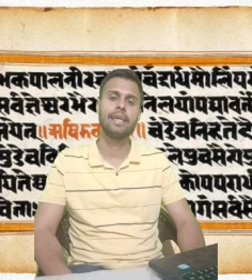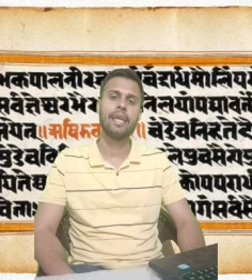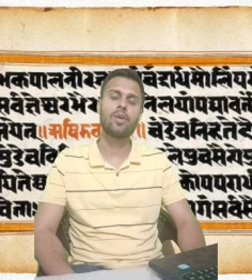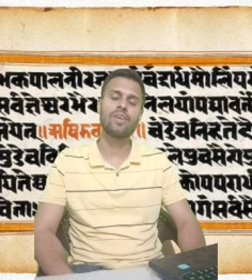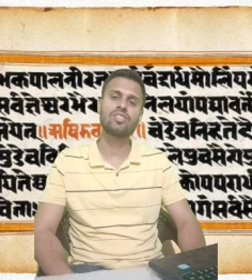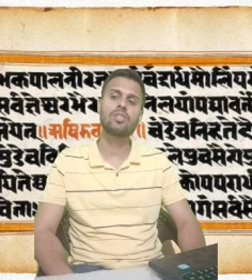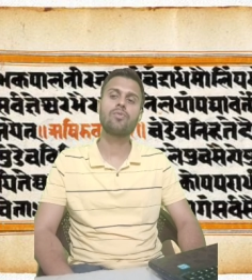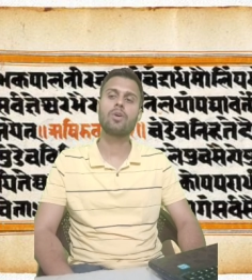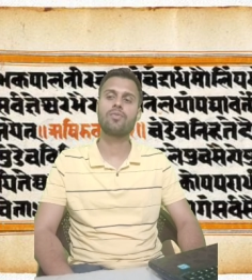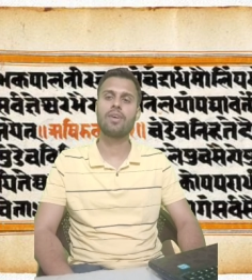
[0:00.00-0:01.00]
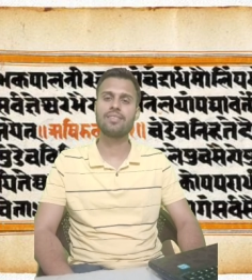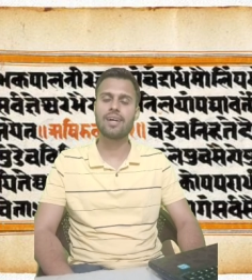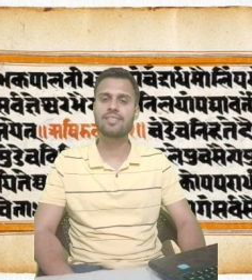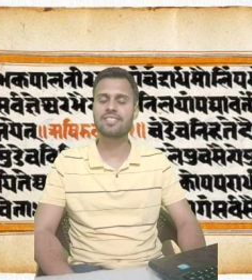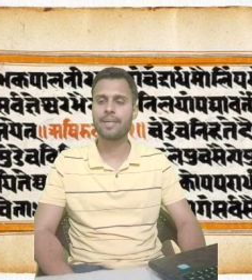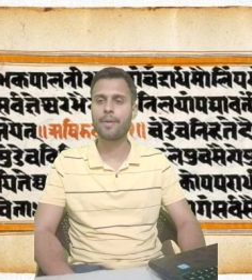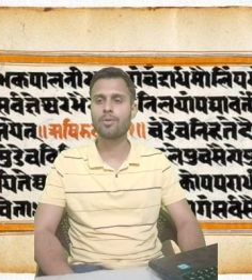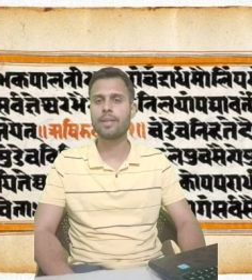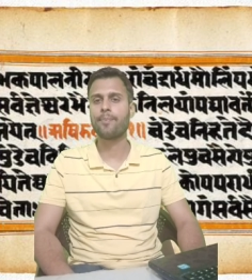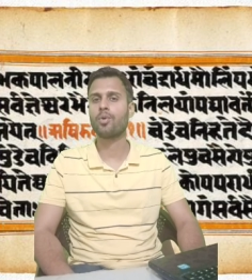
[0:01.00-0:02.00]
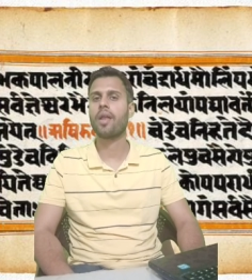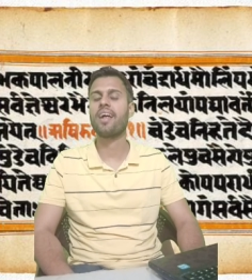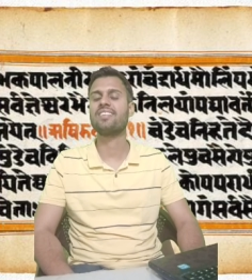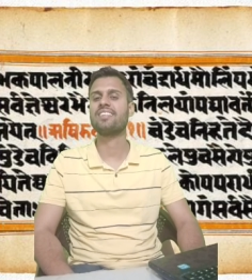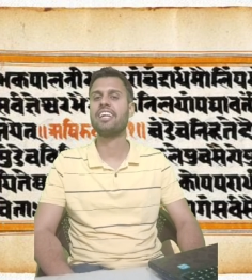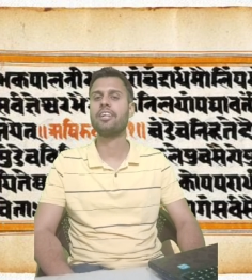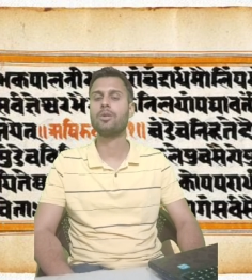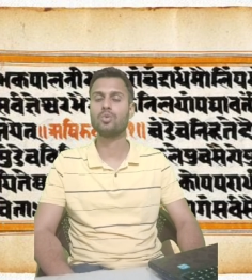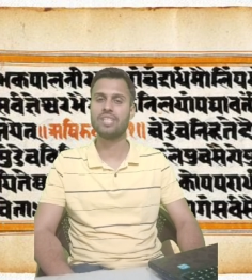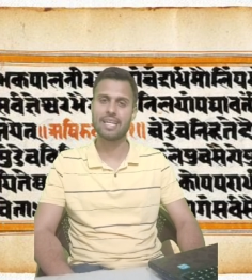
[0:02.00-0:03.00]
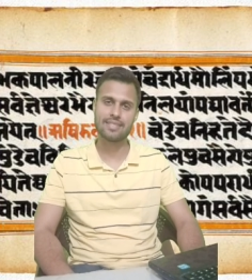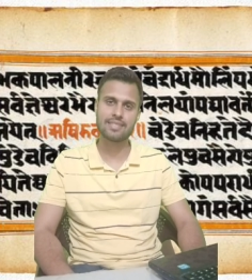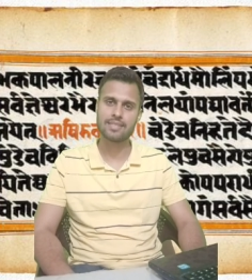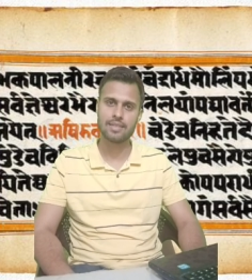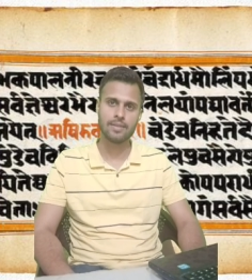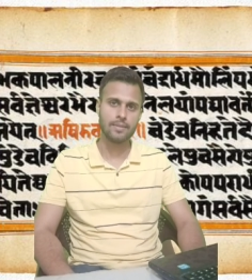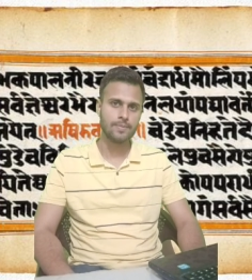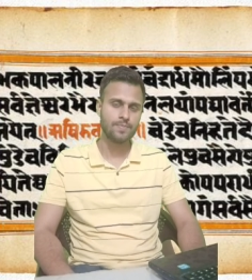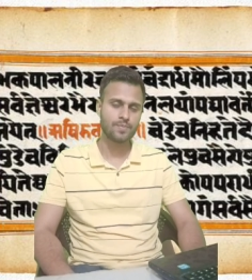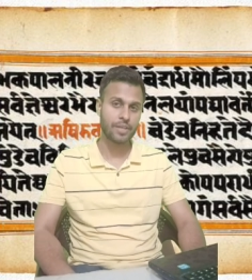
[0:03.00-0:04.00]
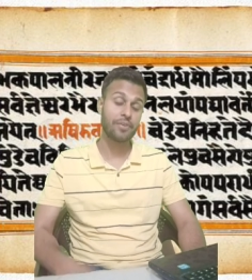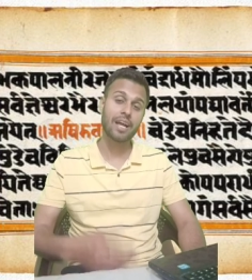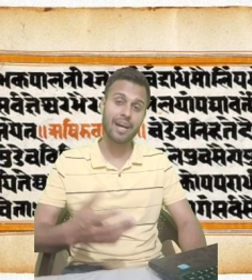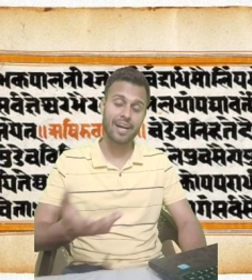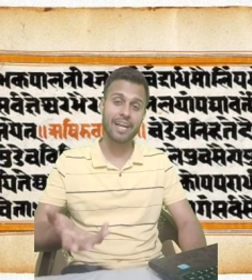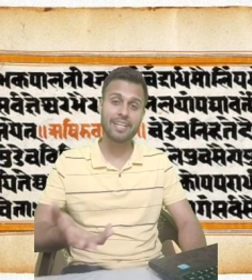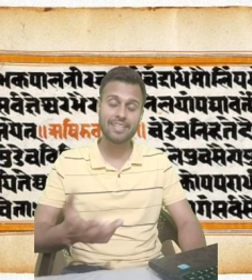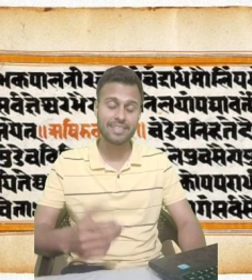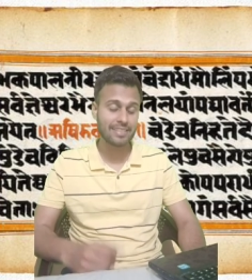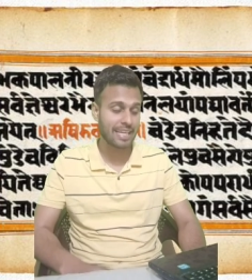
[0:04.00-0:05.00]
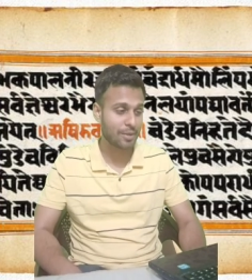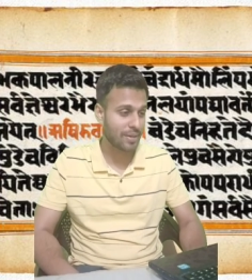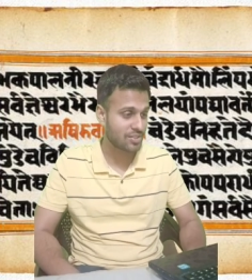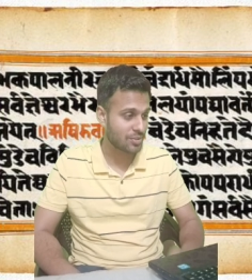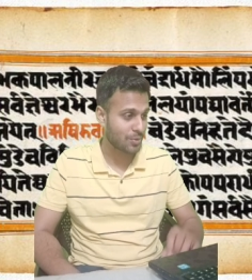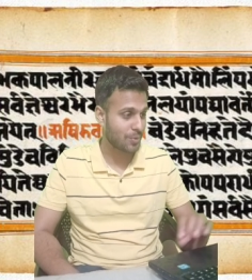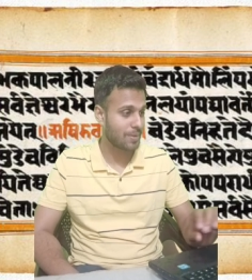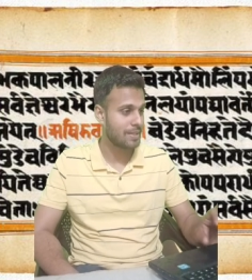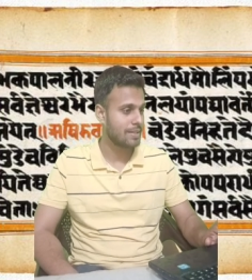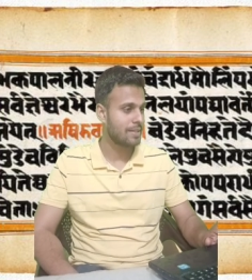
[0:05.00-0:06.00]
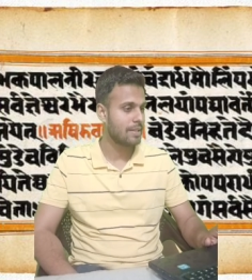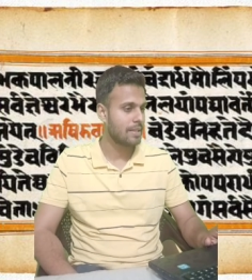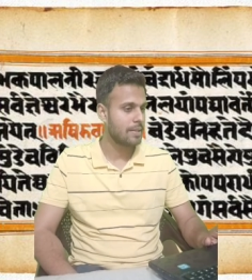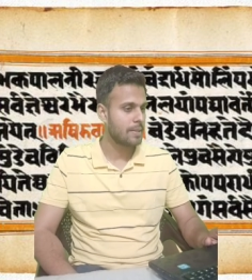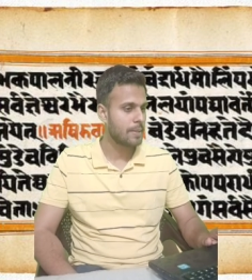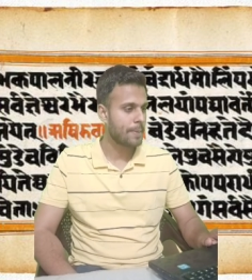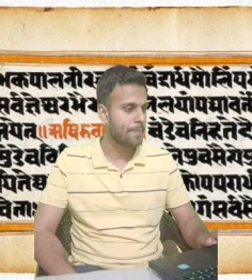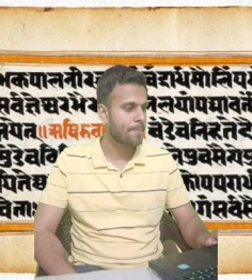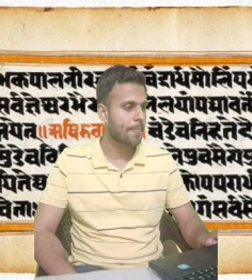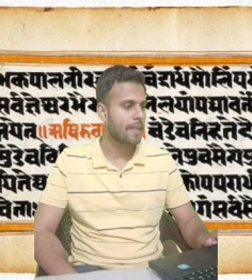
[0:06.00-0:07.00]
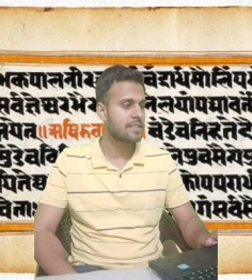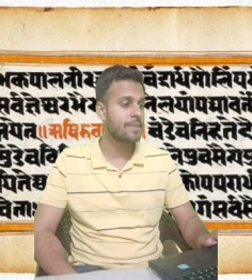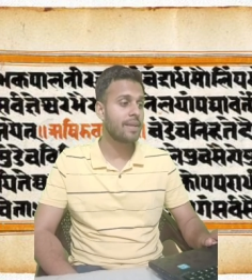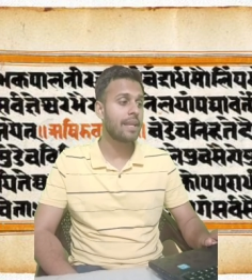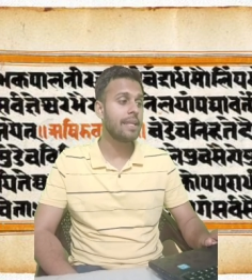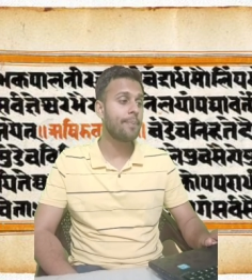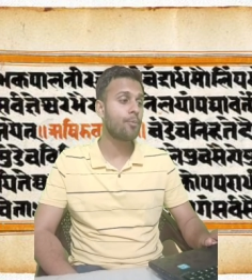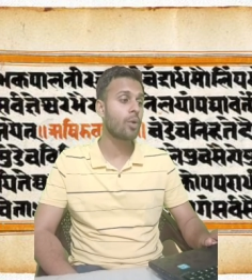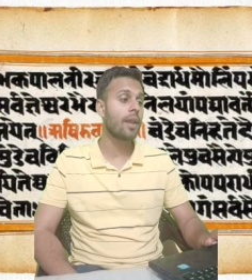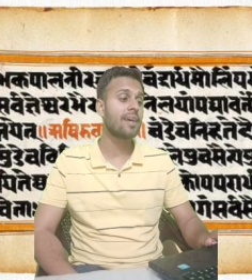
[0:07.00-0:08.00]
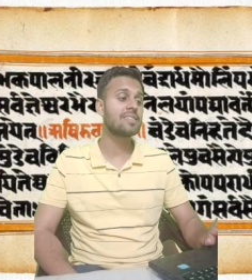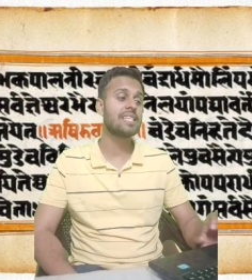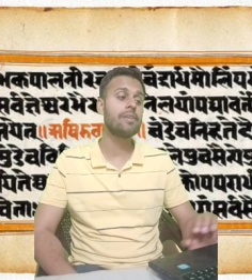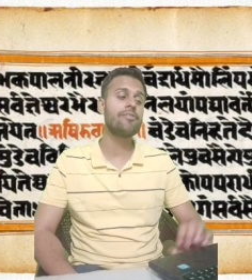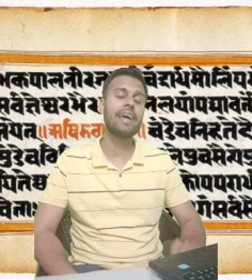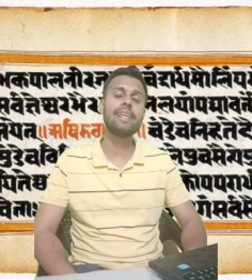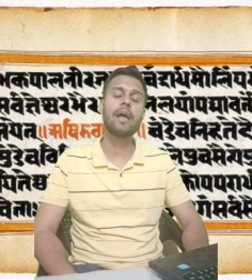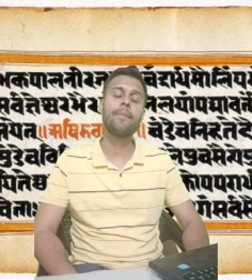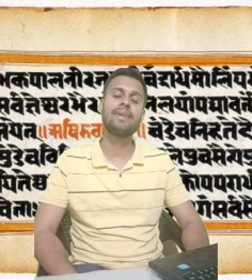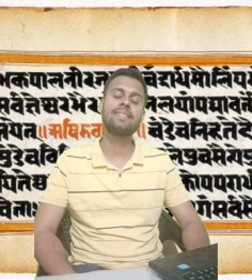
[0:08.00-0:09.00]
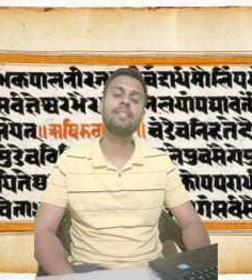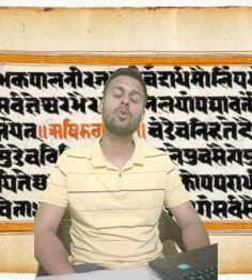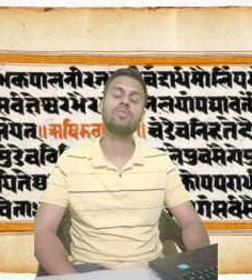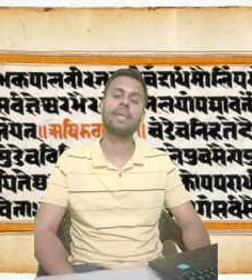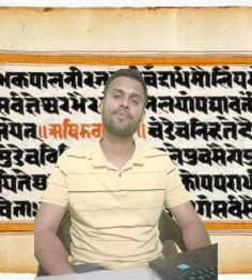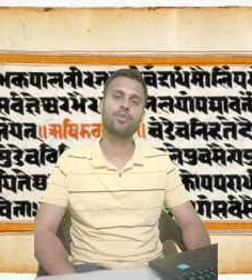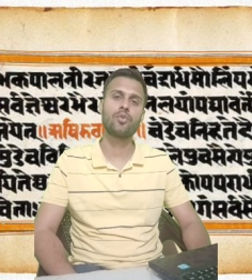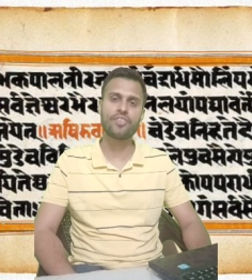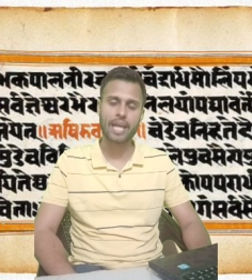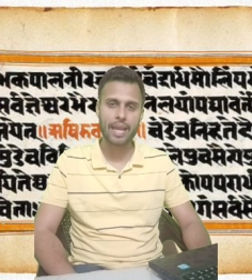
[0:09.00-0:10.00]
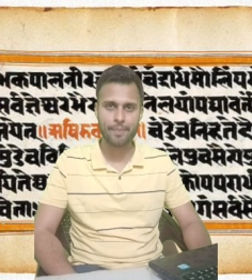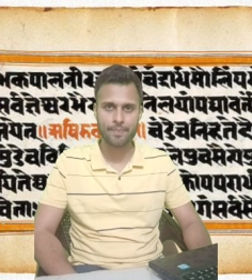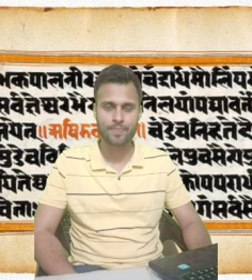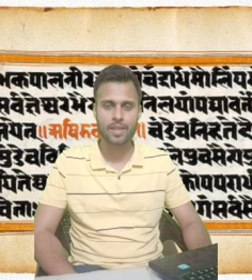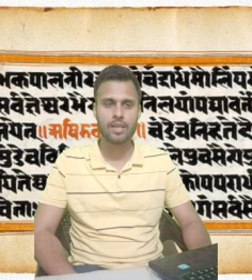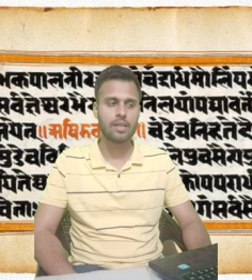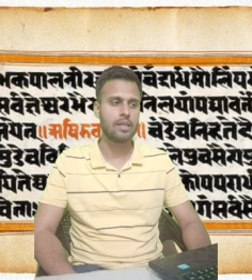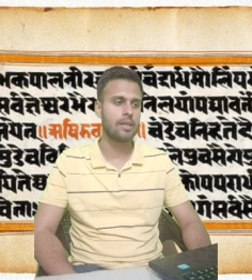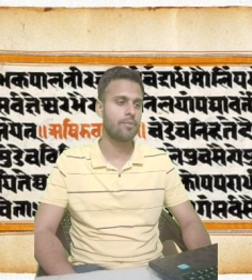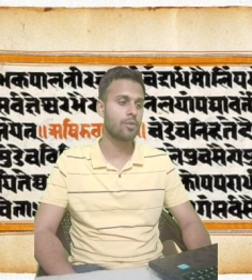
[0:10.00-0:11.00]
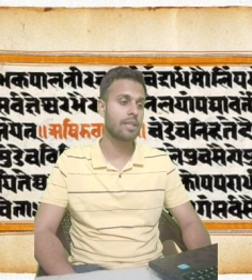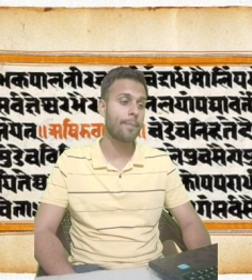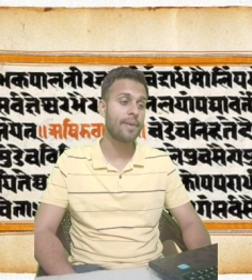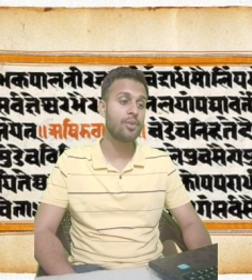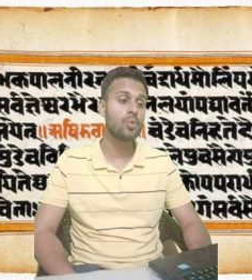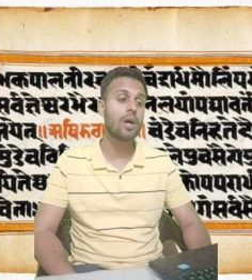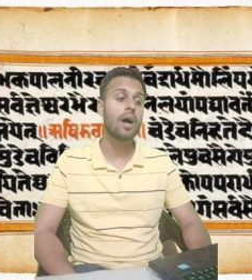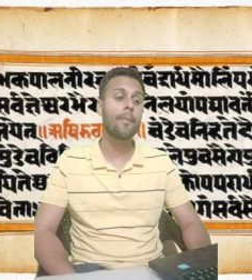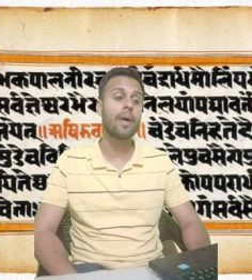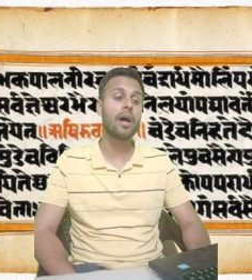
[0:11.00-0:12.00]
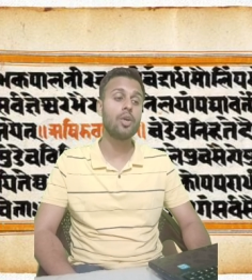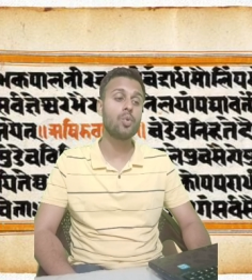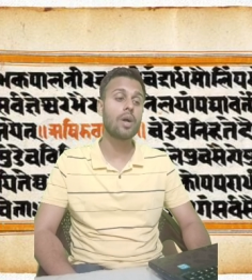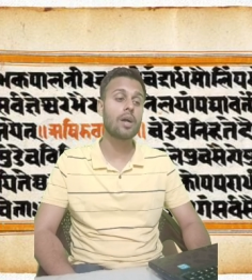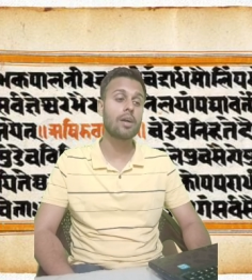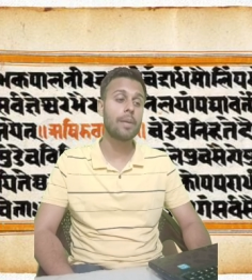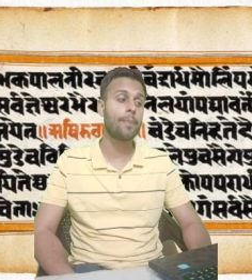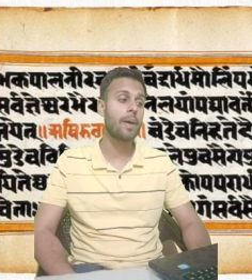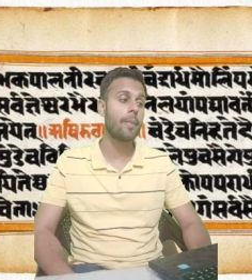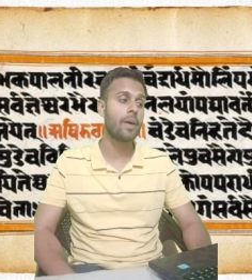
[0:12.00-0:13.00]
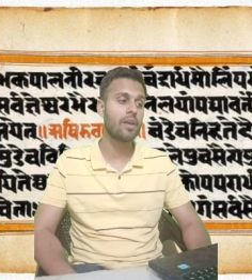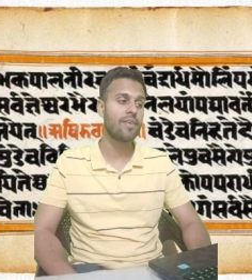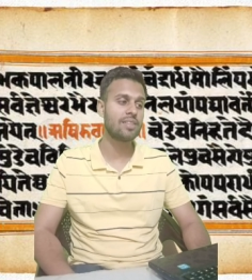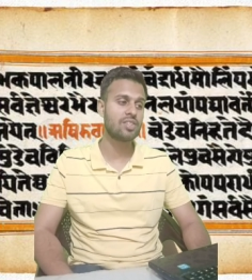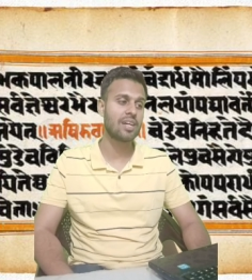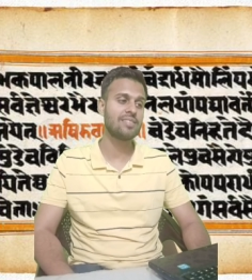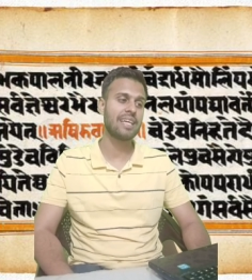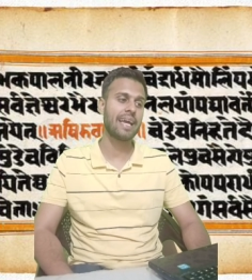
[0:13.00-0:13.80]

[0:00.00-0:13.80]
a question was asked about the Puranas related to Jains. Even I did that question. Similarly, Puranas give very amazing conception of time. For example, Yuga, Mahayuga, Kalpa, Manvantras,